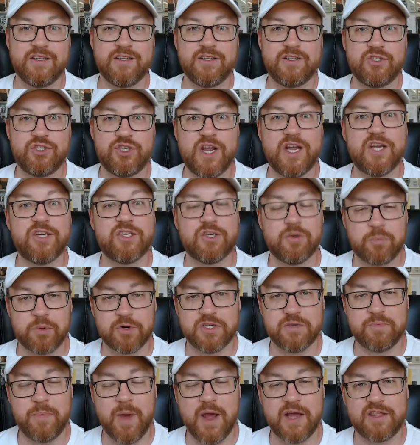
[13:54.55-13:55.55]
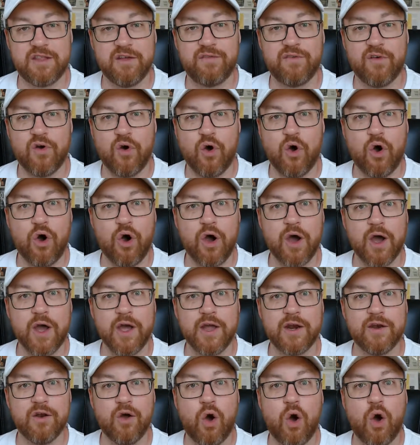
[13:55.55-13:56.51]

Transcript: change your perspective on